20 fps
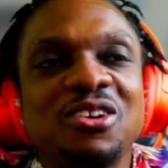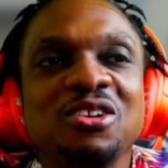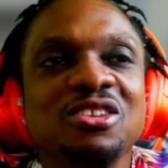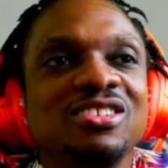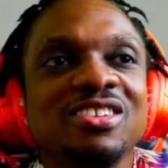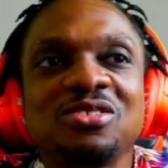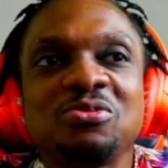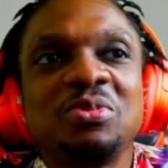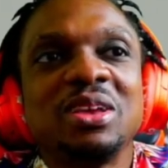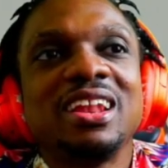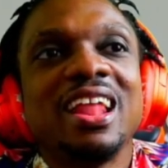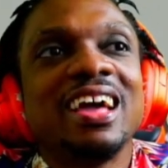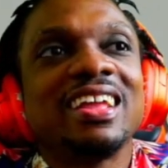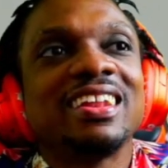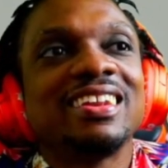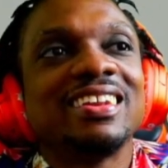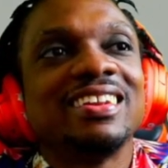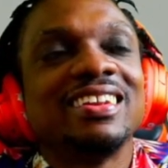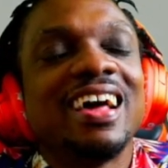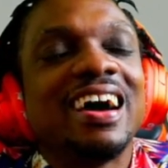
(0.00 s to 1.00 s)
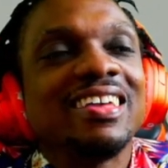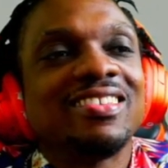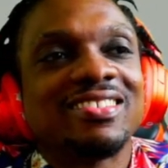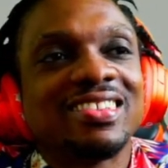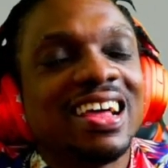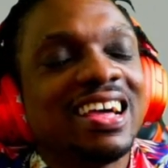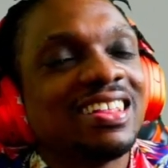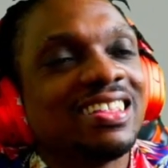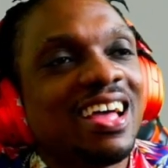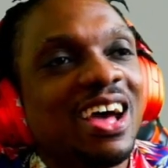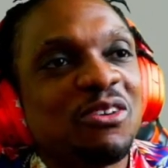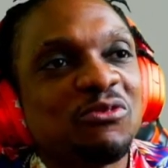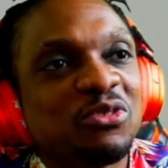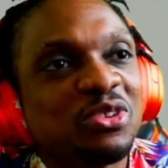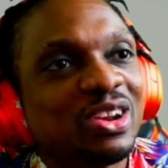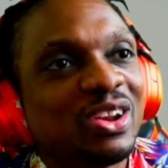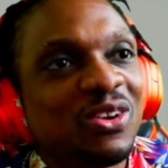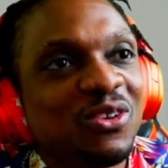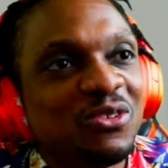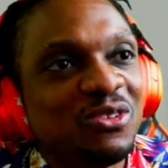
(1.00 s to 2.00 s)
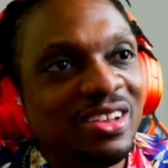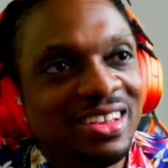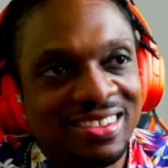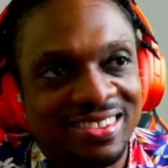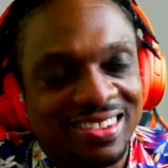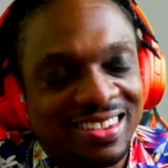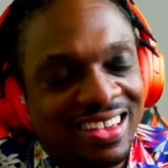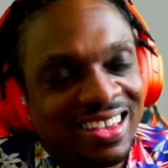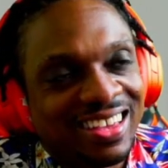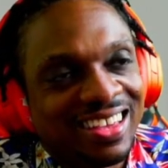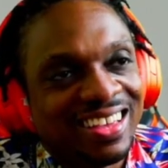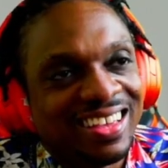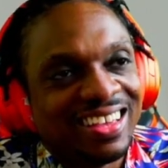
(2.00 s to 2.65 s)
you can just be like nice like that for no reason?